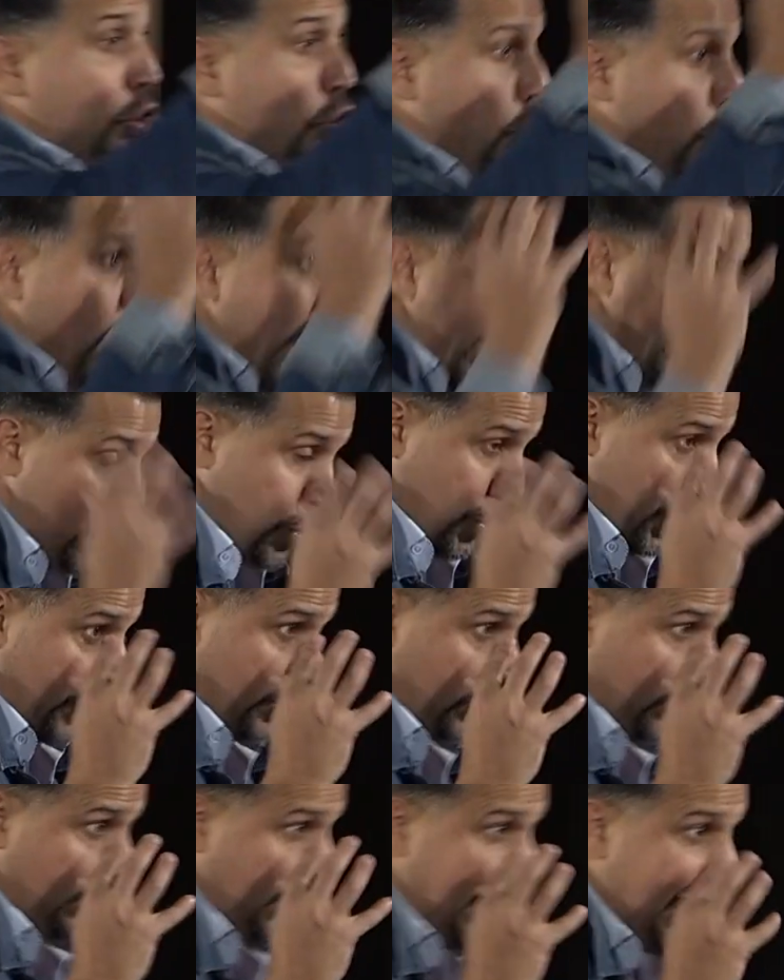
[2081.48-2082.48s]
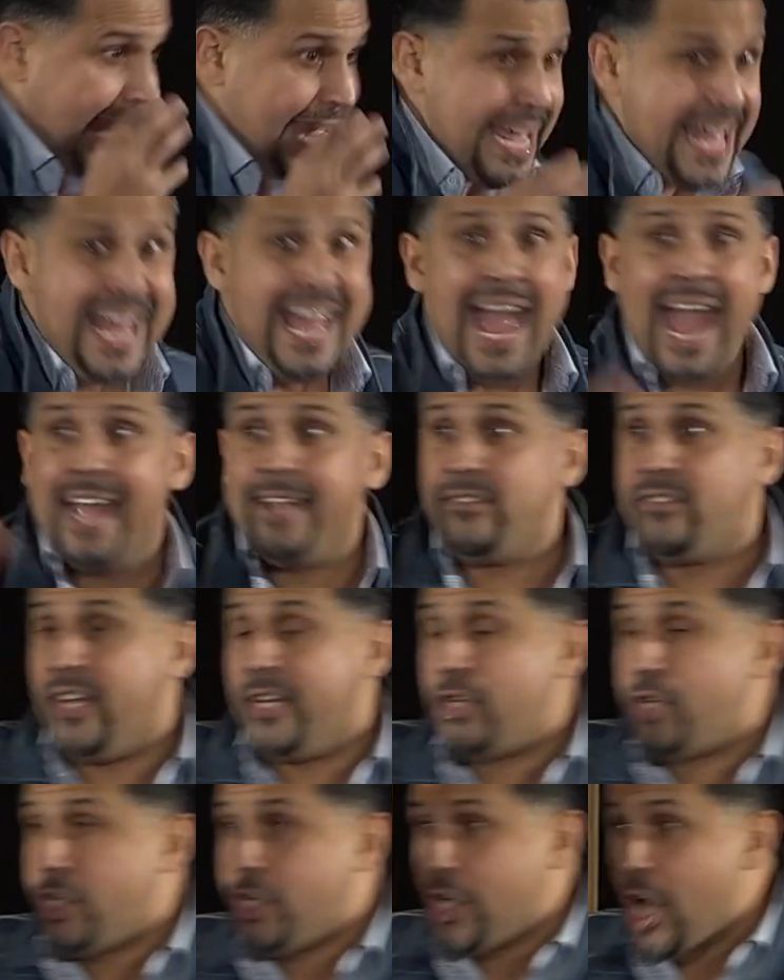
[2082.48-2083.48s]
graciously and to
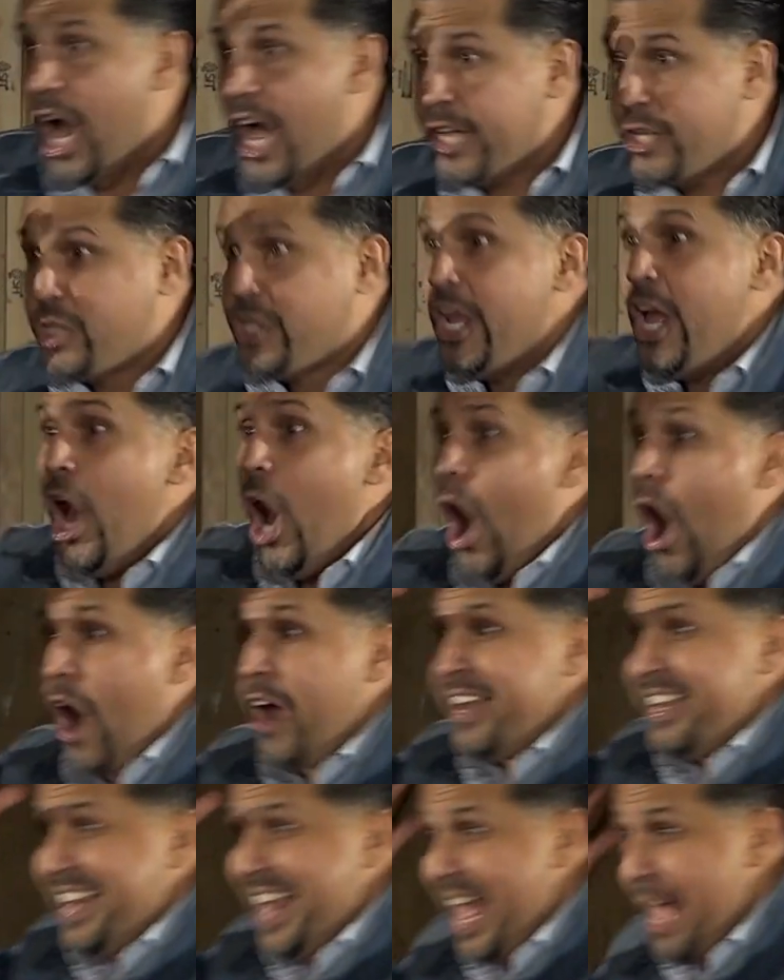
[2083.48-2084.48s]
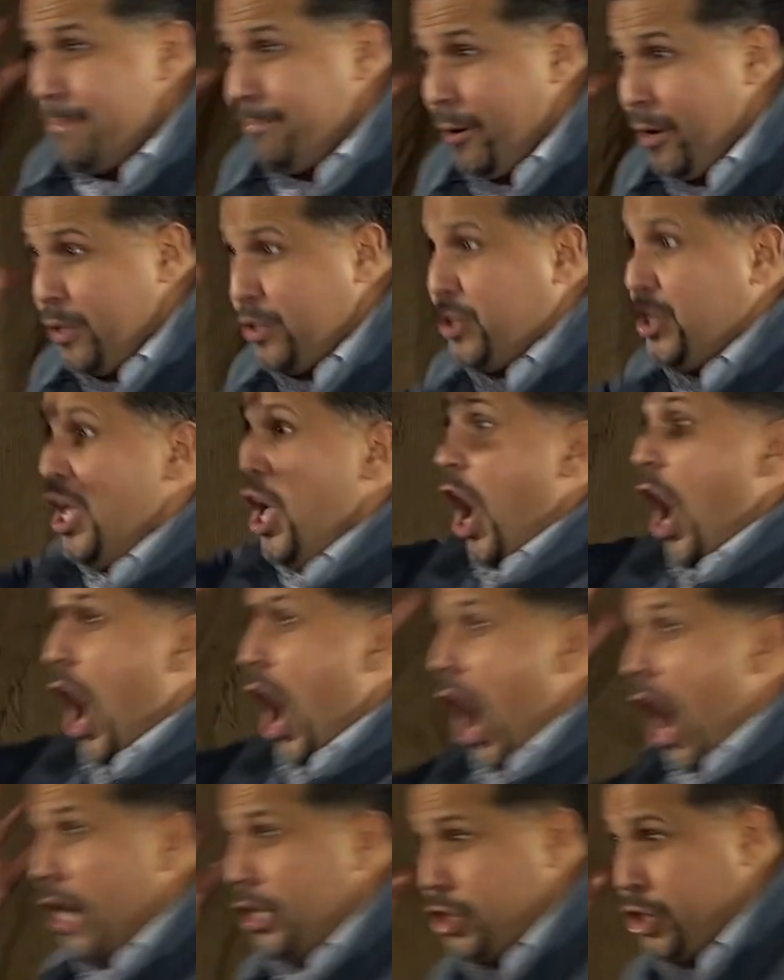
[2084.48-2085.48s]
judge our neighbors
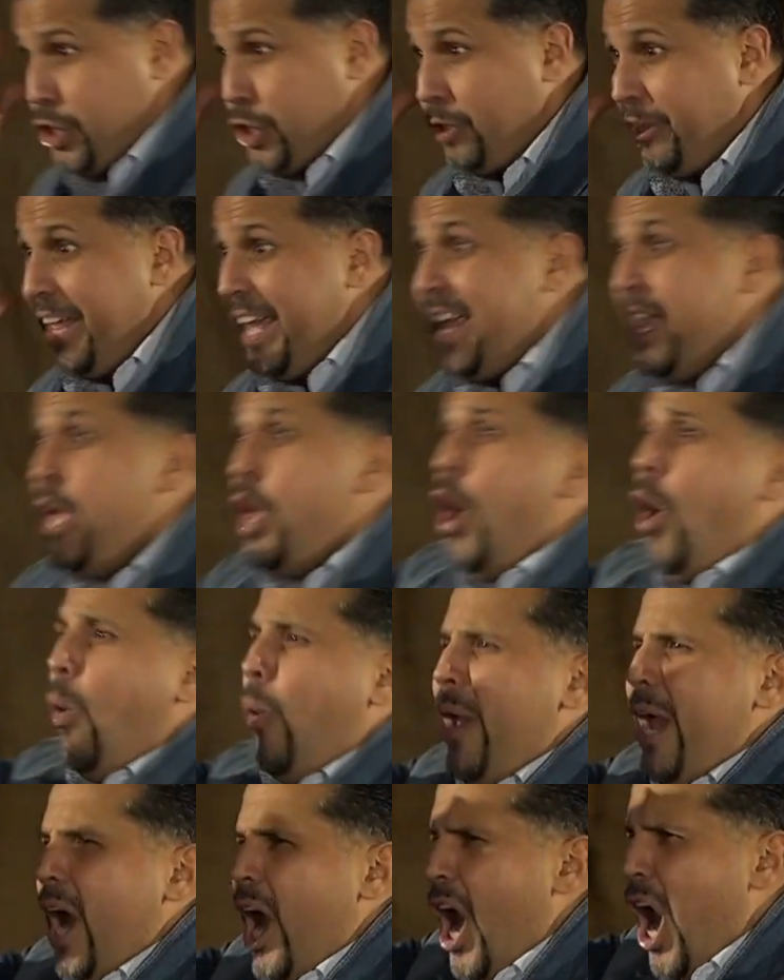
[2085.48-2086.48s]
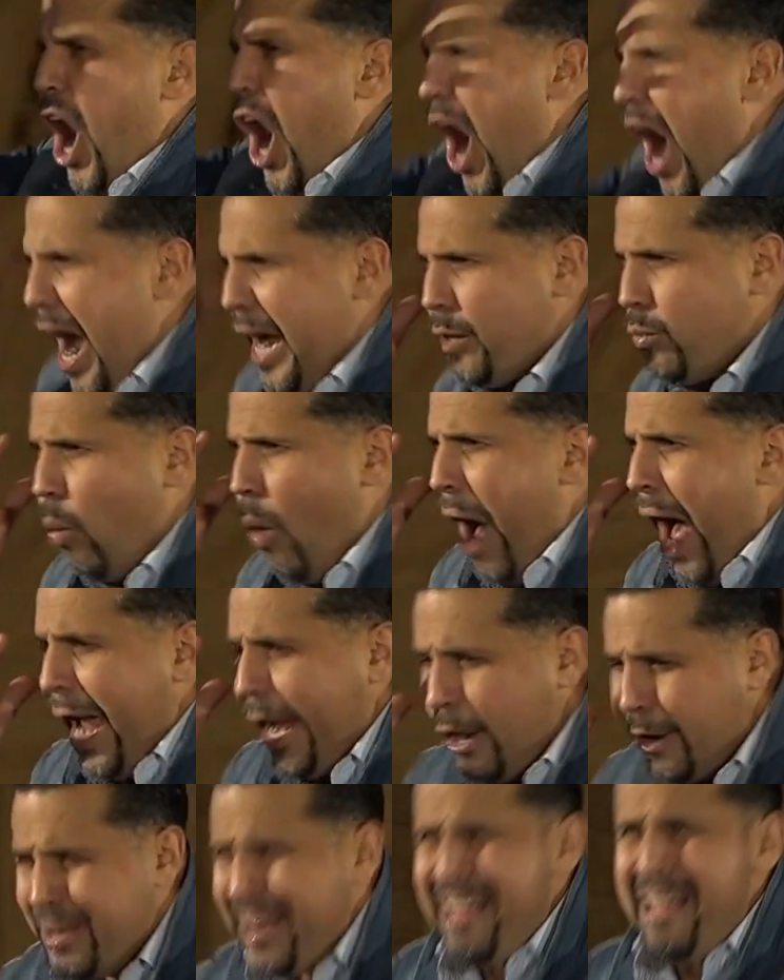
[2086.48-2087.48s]
harshly. We are
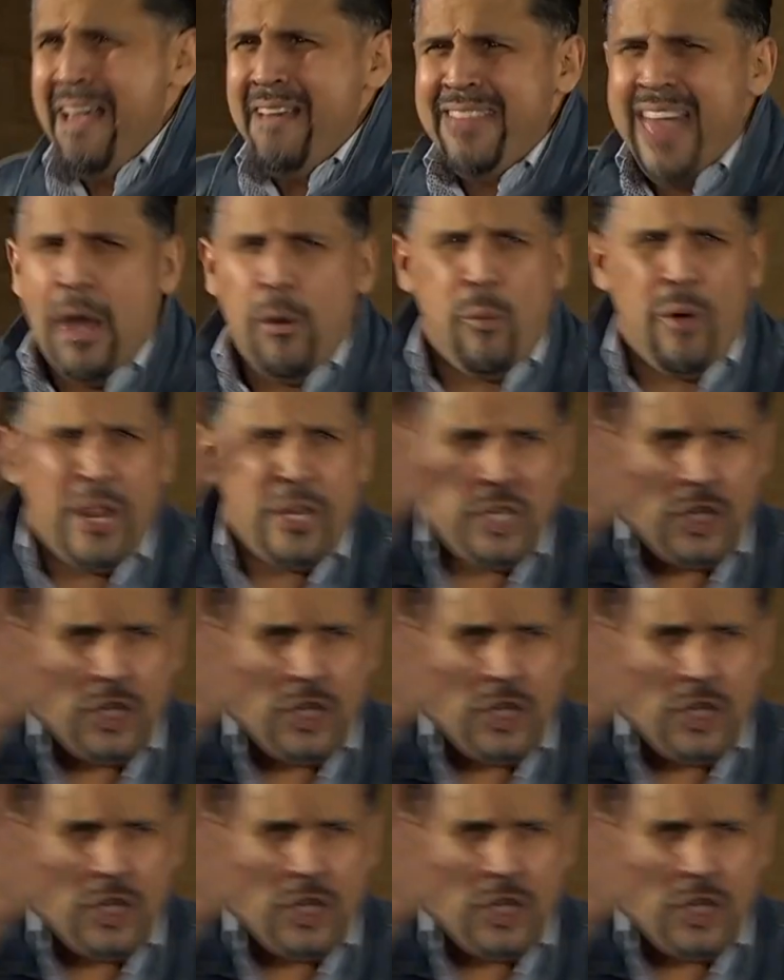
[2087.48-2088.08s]
hardwired that when